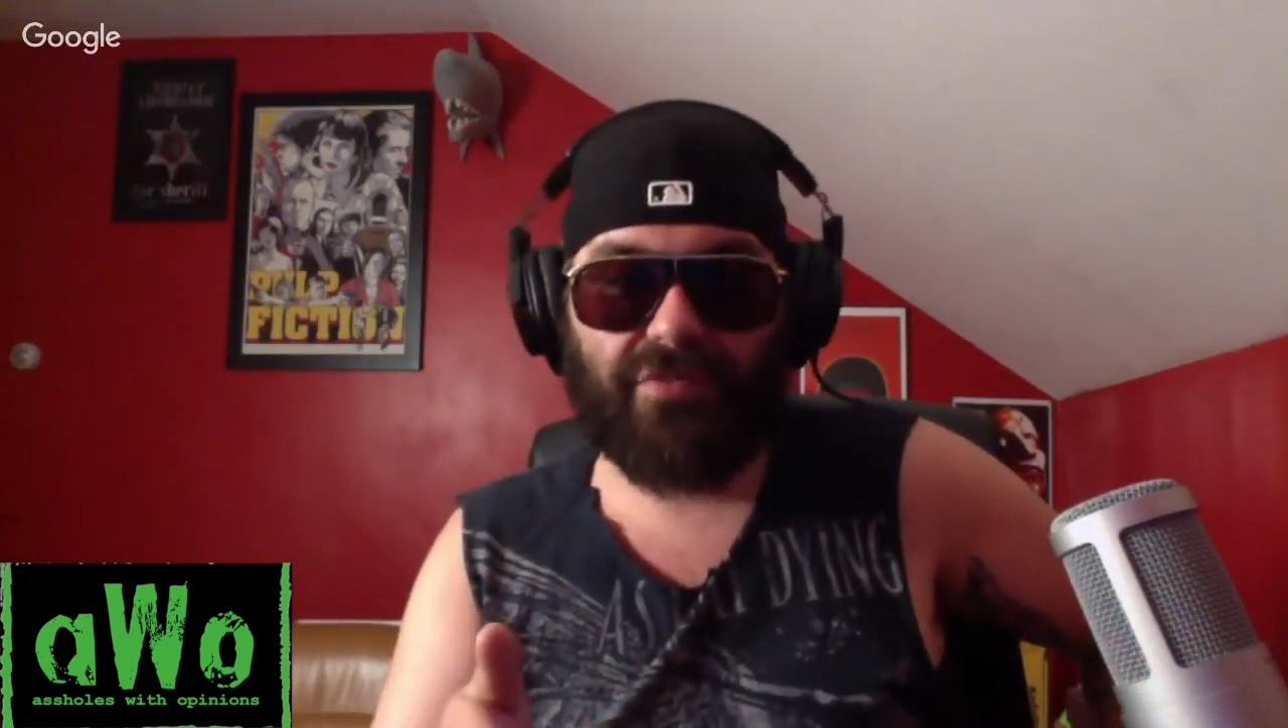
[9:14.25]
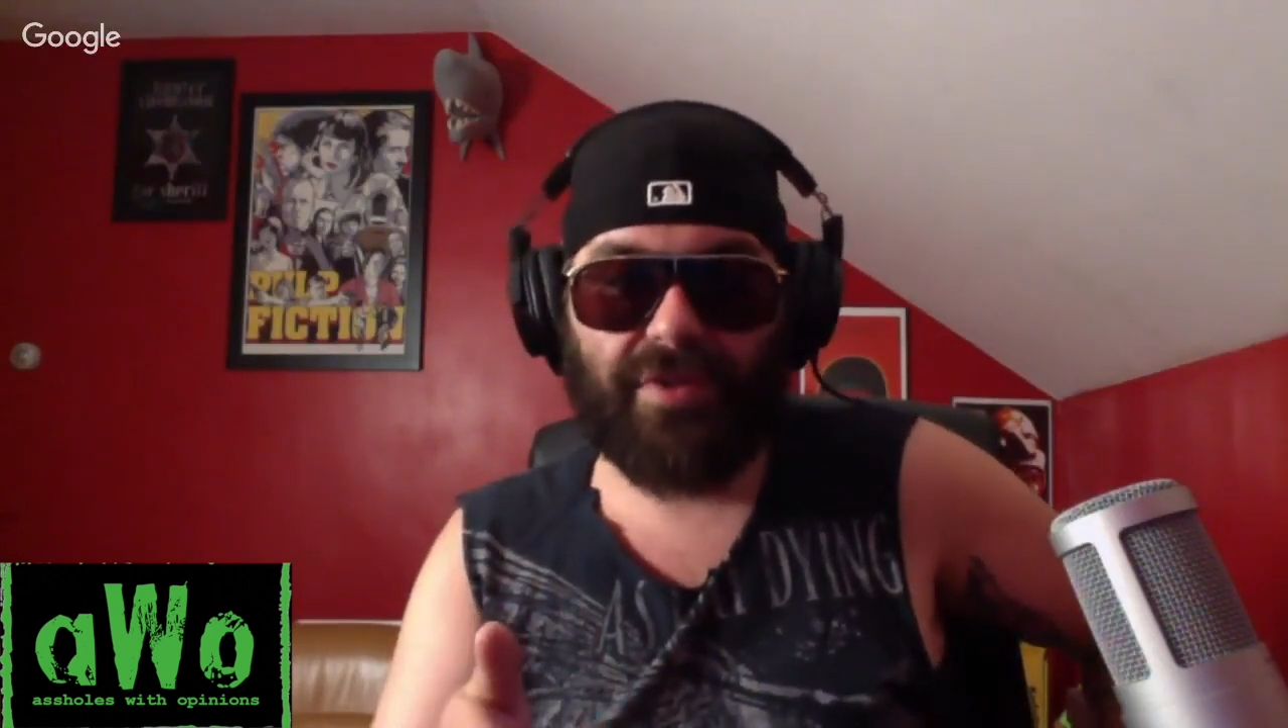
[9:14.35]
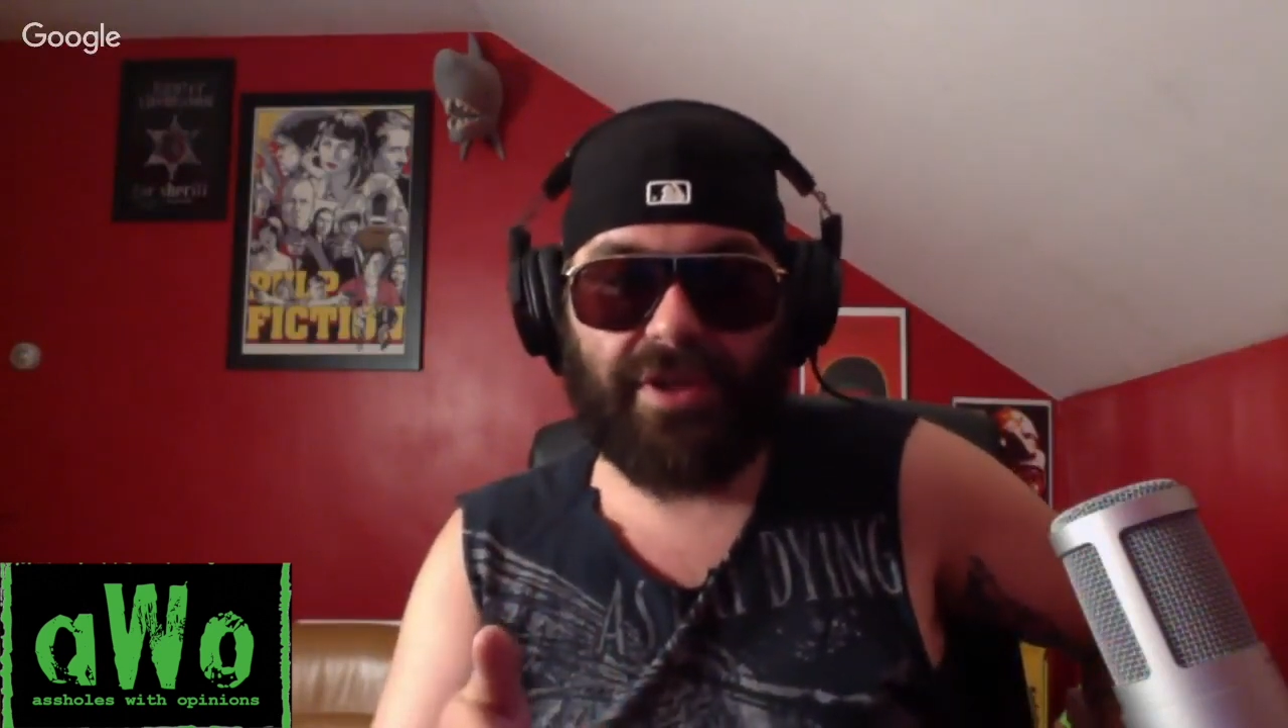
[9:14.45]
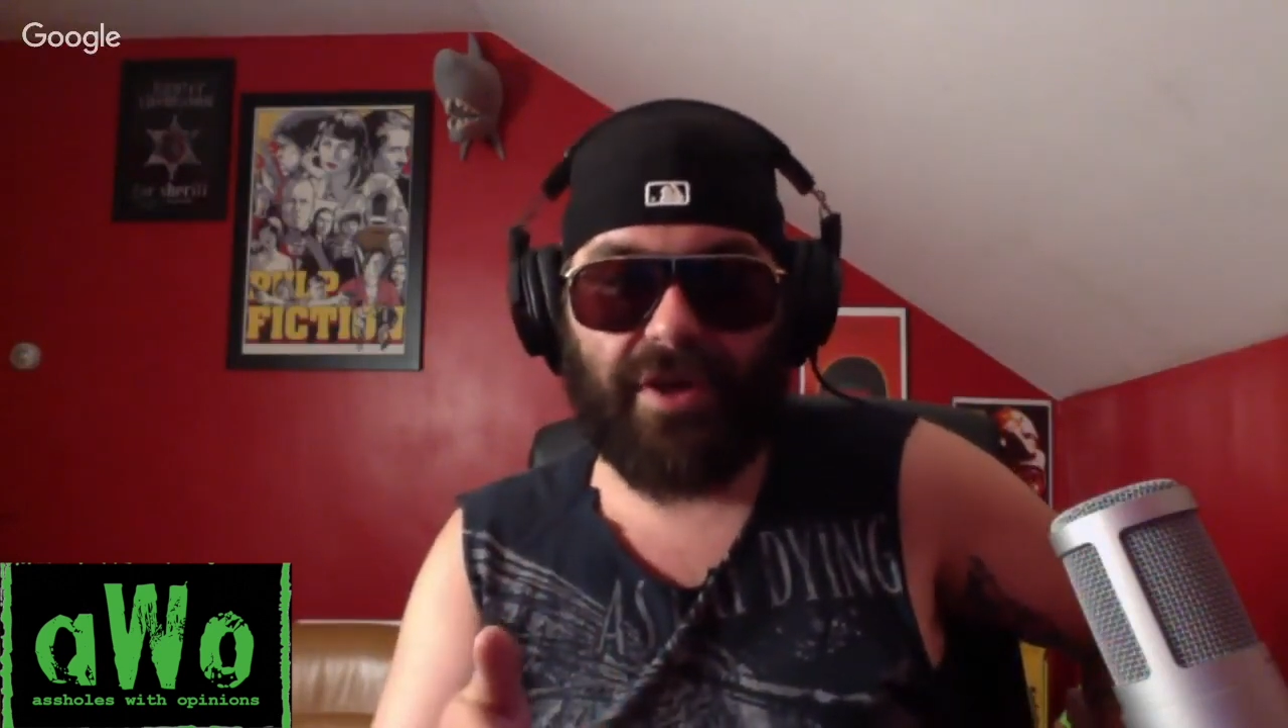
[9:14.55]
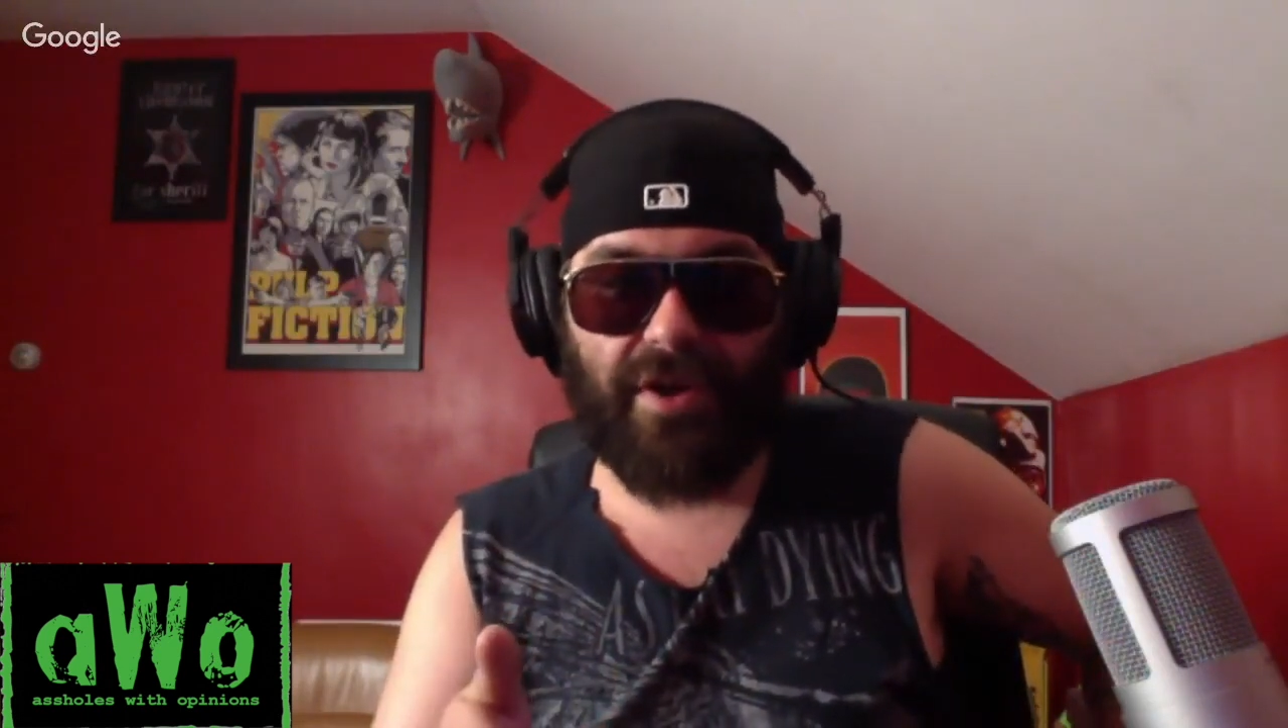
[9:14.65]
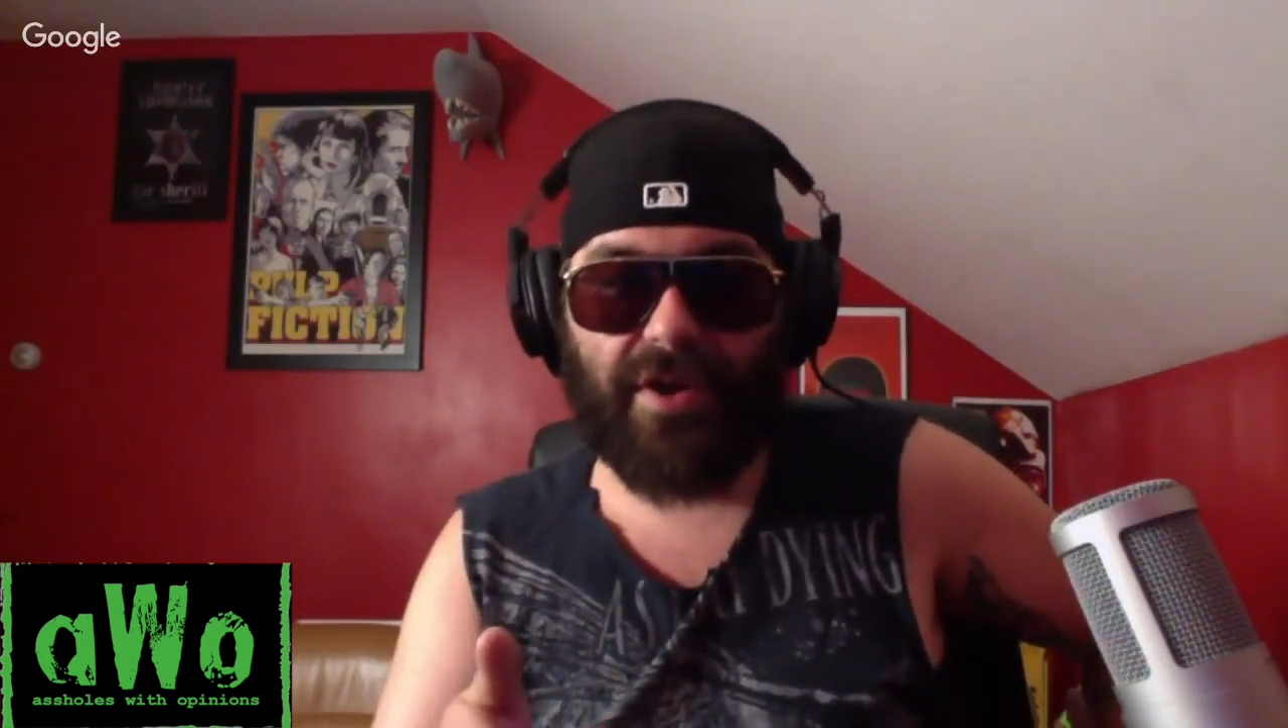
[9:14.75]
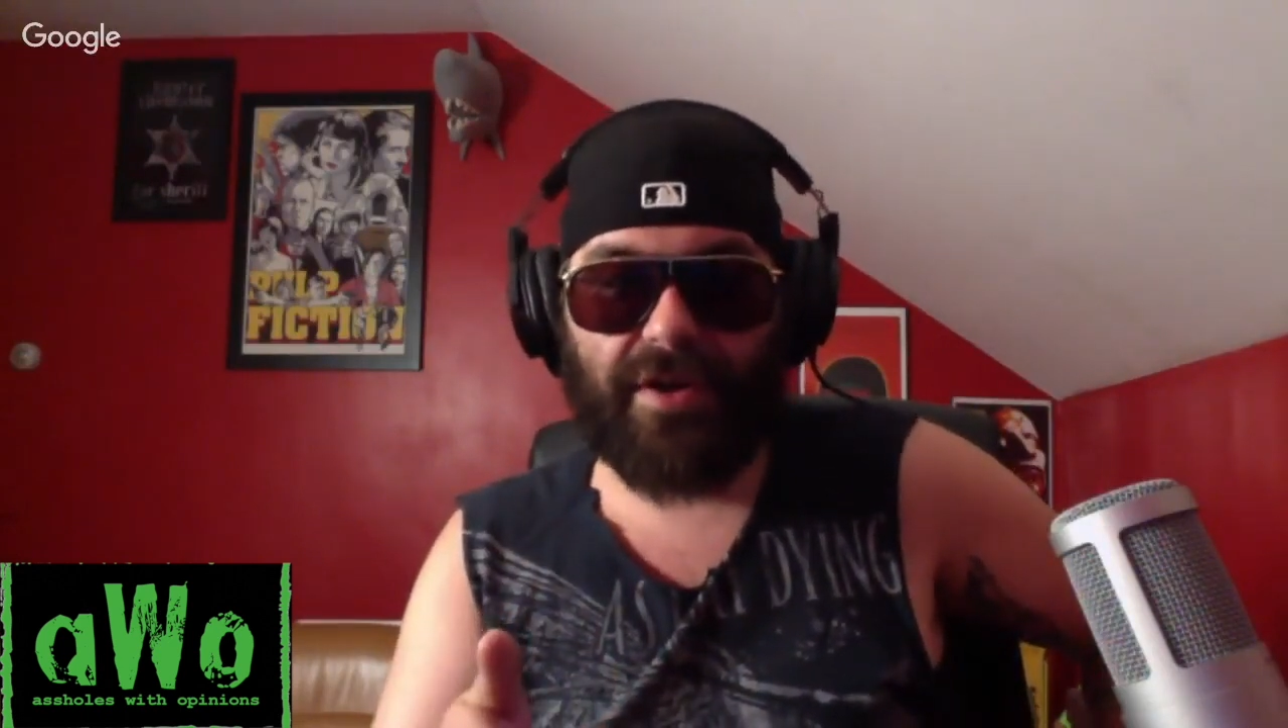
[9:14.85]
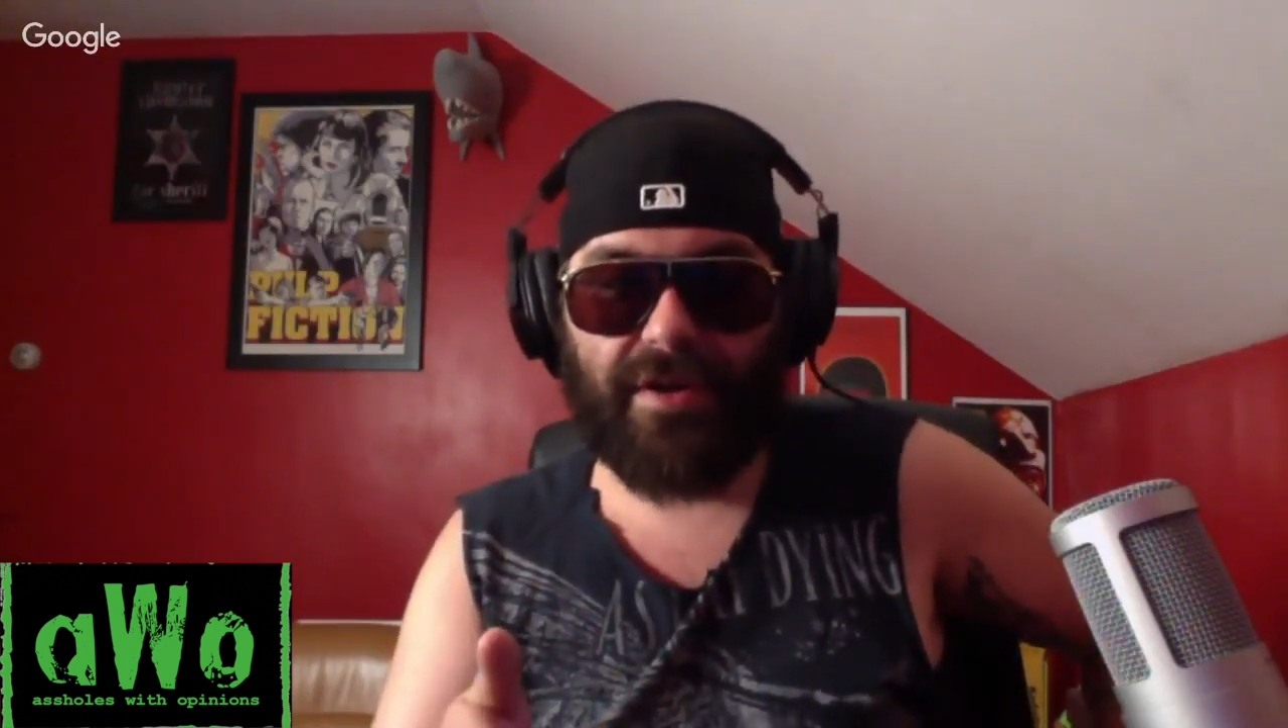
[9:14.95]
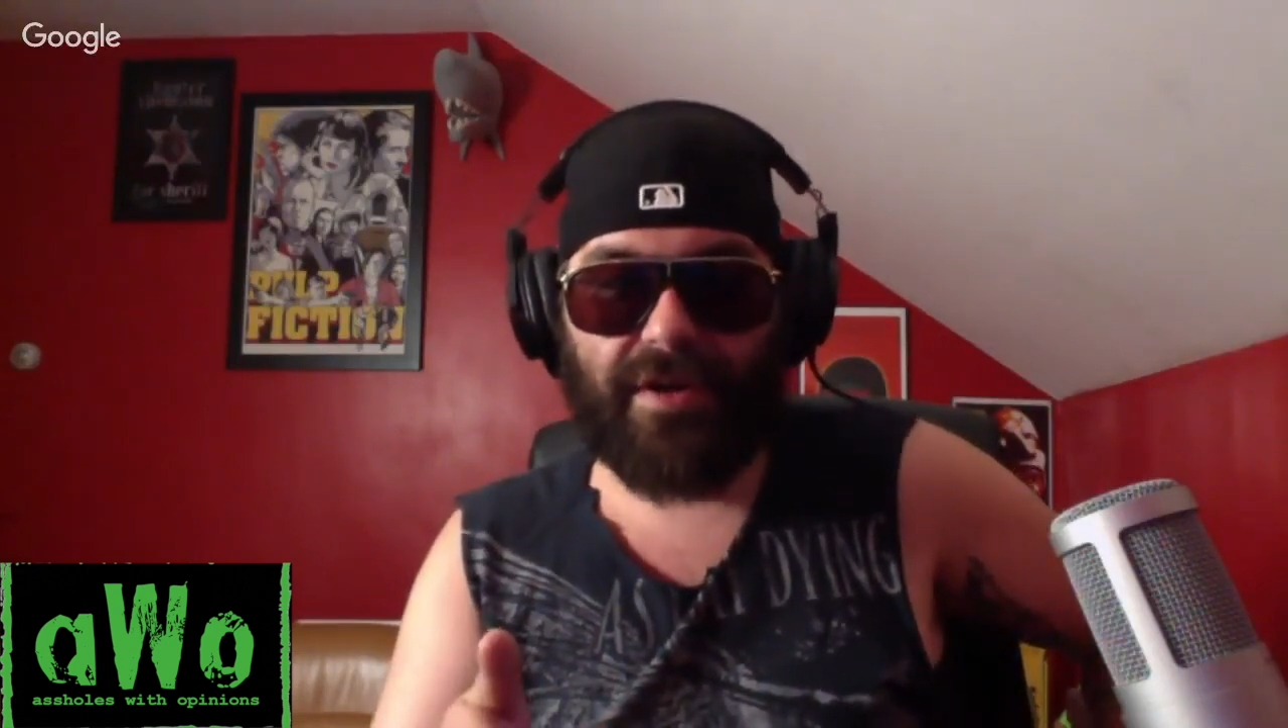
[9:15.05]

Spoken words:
really hurt